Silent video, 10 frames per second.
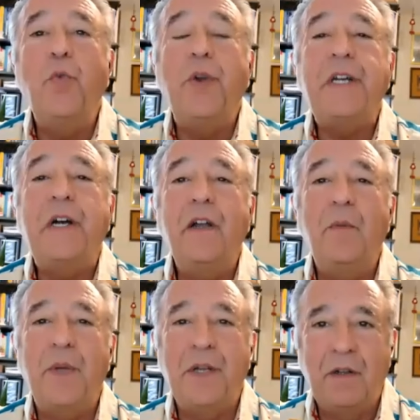
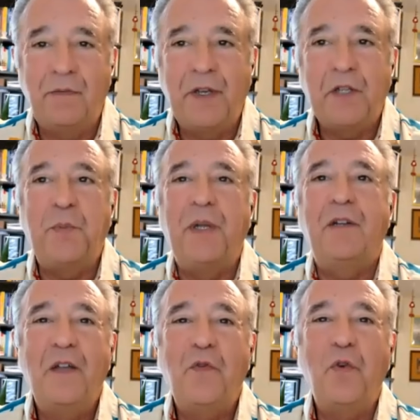retirement investment.
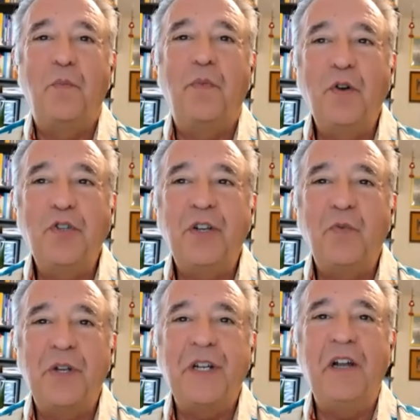If you're approaching
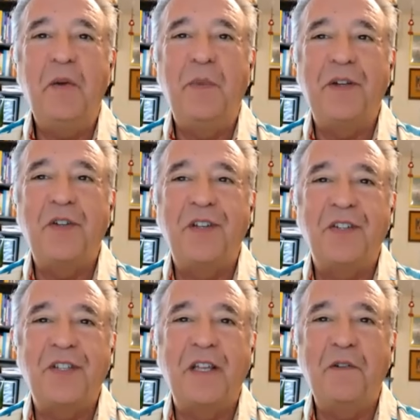retirement,
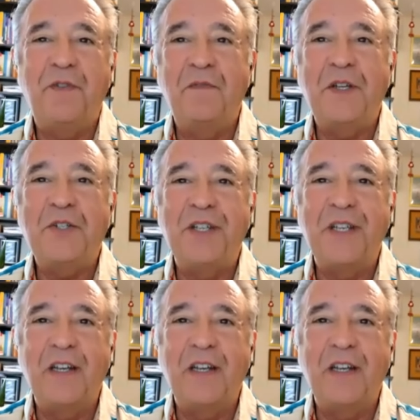instead of investing